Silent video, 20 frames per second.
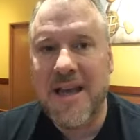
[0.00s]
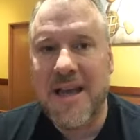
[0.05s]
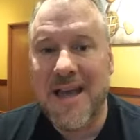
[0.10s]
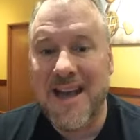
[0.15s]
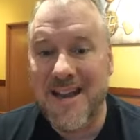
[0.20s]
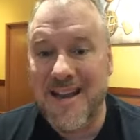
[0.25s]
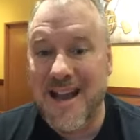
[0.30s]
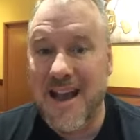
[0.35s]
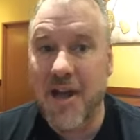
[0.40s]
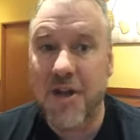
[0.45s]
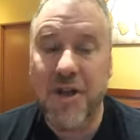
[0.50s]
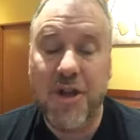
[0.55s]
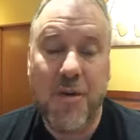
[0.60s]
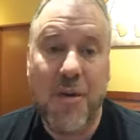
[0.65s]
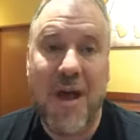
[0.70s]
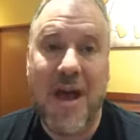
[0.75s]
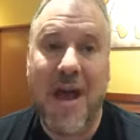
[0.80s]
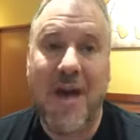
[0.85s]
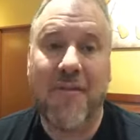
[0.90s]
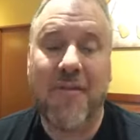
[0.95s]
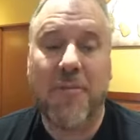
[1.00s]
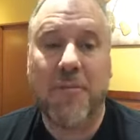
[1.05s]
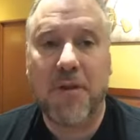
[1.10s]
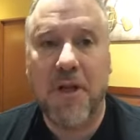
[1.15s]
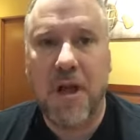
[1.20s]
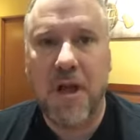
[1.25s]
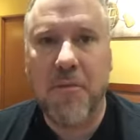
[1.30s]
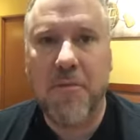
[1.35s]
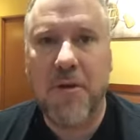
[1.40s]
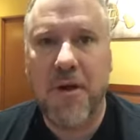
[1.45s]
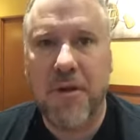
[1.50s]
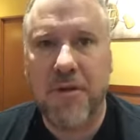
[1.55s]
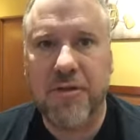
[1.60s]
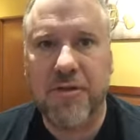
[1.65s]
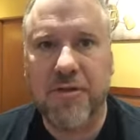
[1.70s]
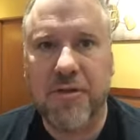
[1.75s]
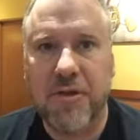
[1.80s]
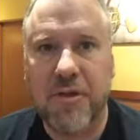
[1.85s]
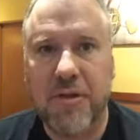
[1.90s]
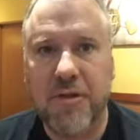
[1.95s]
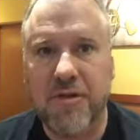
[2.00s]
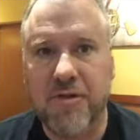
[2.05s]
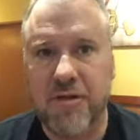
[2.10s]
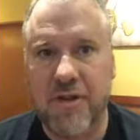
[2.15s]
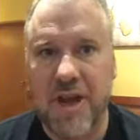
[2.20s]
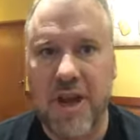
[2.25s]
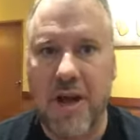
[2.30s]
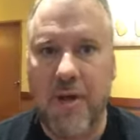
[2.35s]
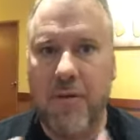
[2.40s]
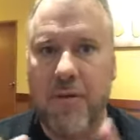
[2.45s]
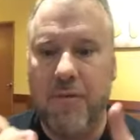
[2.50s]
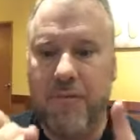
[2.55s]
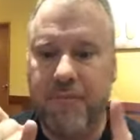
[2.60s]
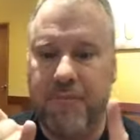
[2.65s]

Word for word: and now you have a blog post. So now,